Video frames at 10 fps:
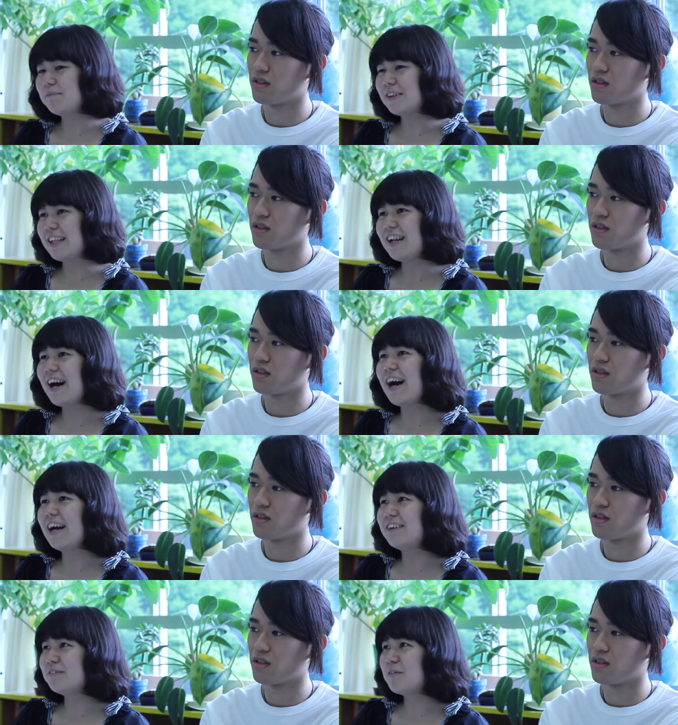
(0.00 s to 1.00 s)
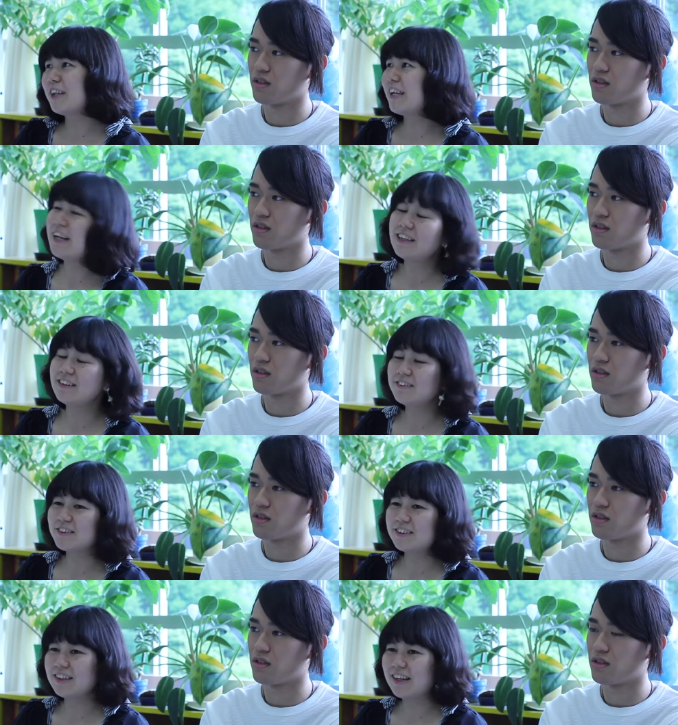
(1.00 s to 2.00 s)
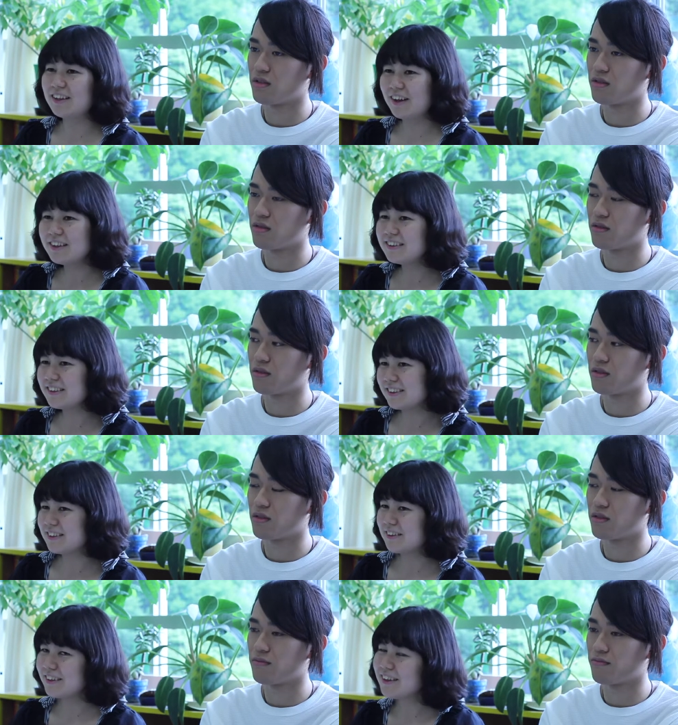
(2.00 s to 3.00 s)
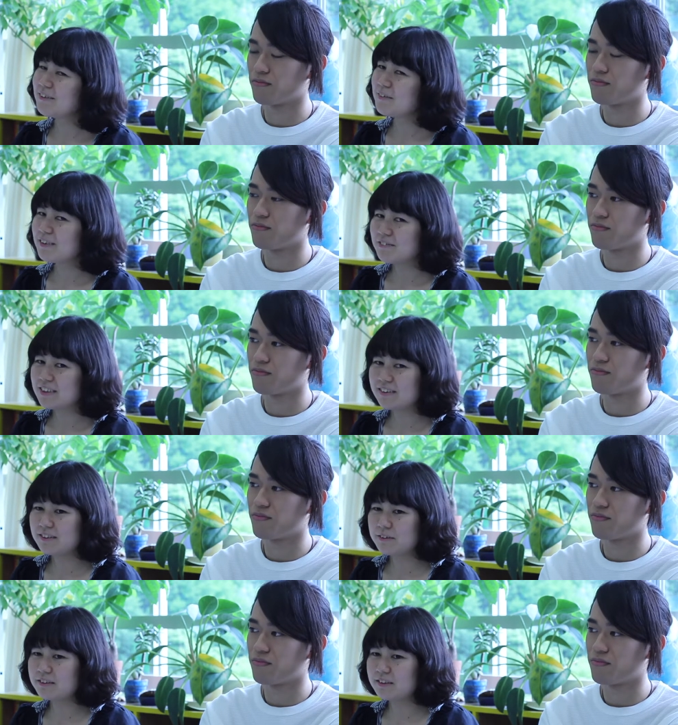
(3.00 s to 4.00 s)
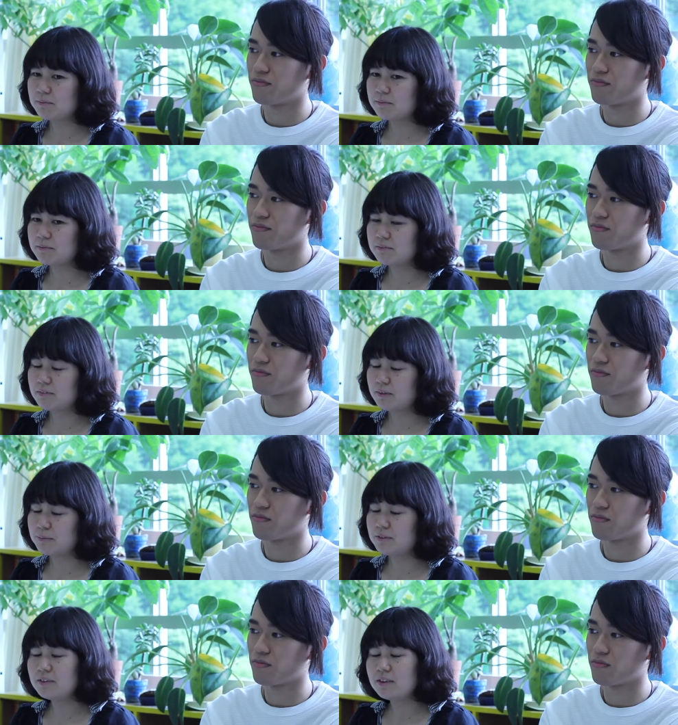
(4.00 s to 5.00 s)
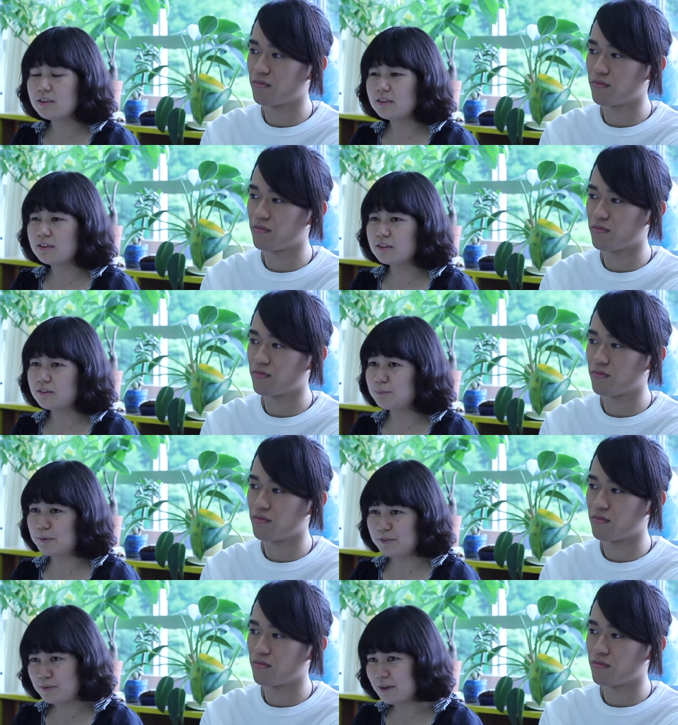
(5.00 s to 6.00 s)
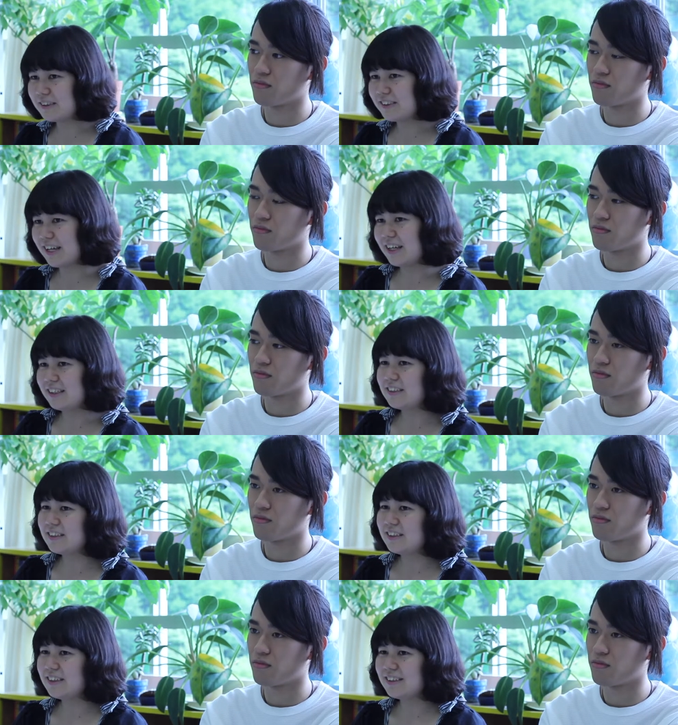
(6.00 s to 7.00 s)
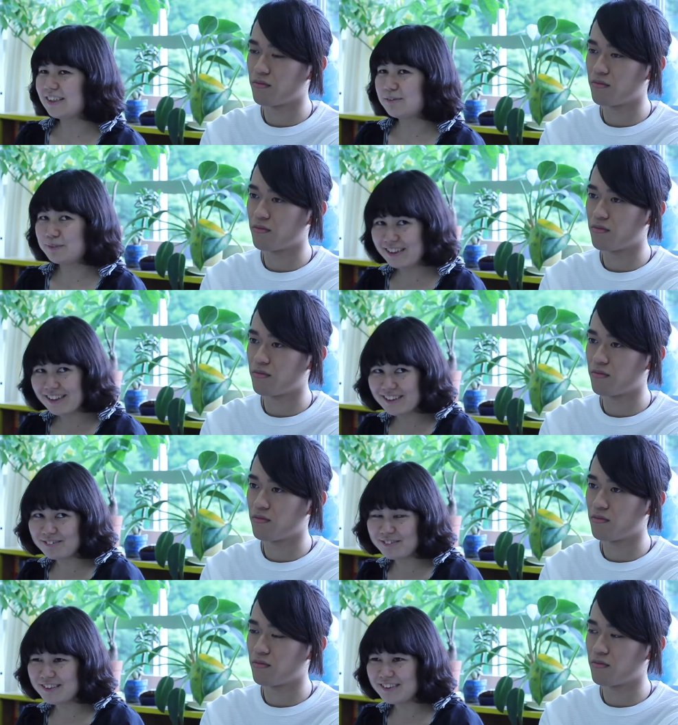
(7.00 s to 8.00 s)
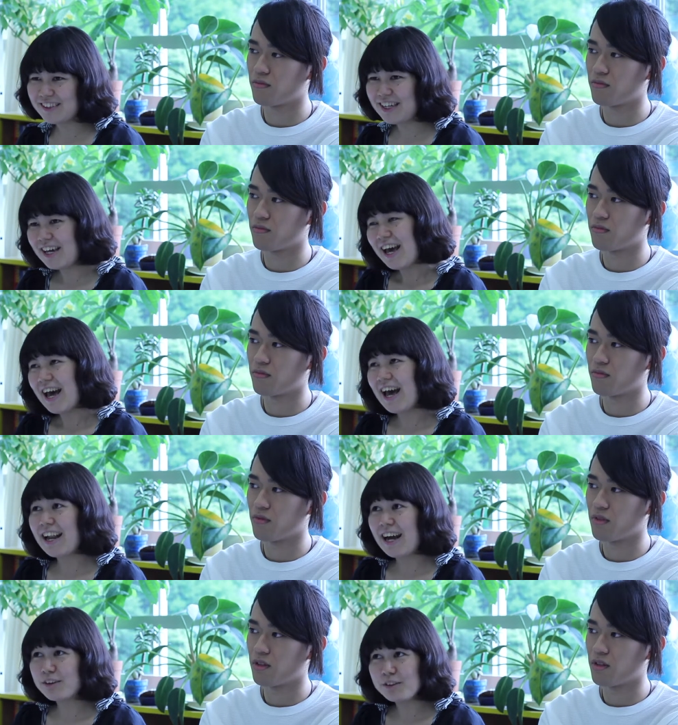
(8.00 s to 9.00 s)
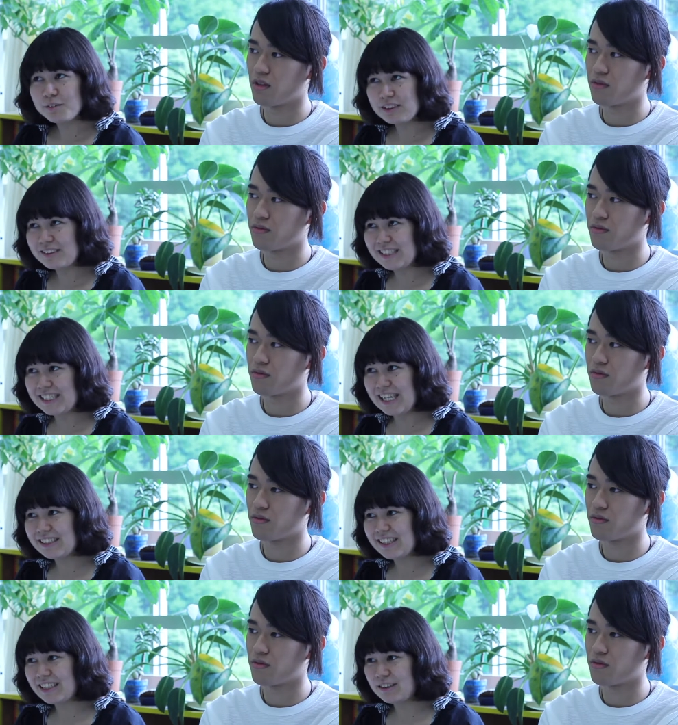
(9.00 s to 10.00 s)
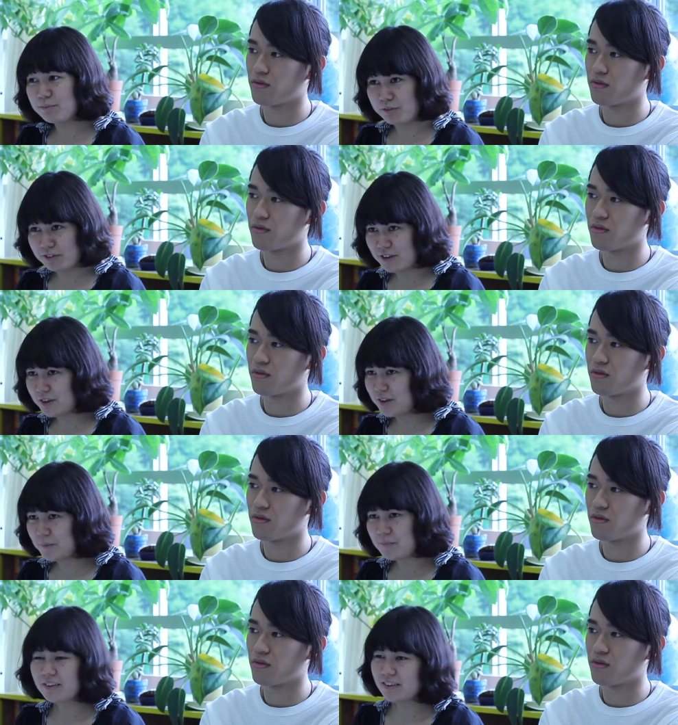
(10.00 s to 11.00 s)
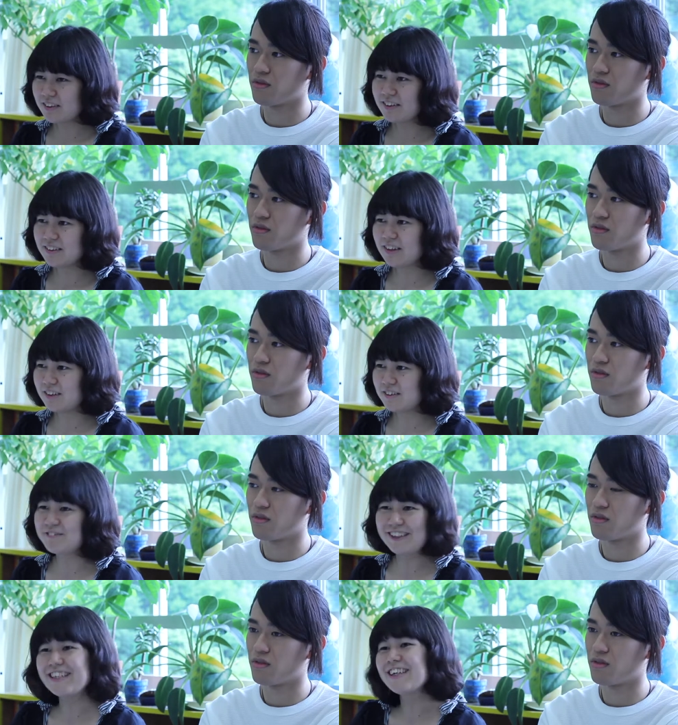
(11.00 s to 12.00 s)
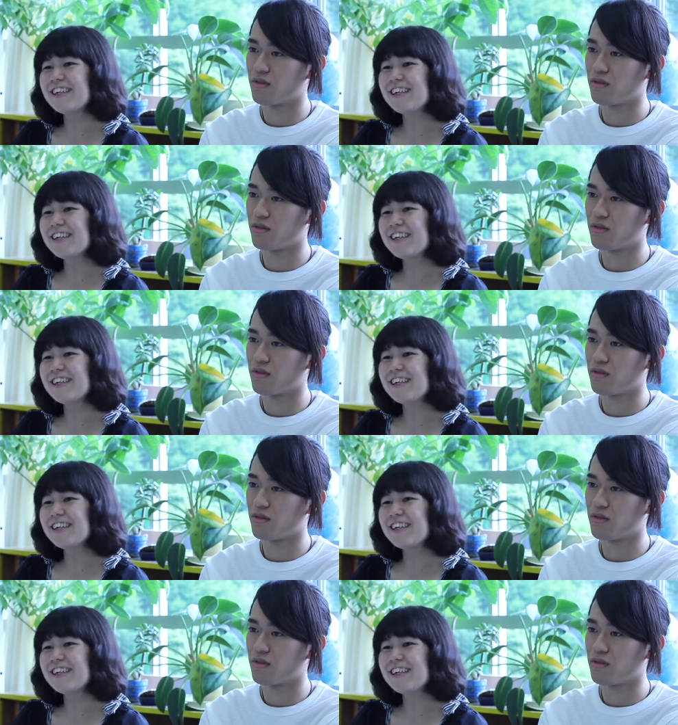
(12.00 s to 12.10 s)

Speaker 1: But then I remember that I enjoyed a lot because there were some opportunities to perform outside, like Spring Carnival, and I also went to CAJ to perform. That was a lot of fun.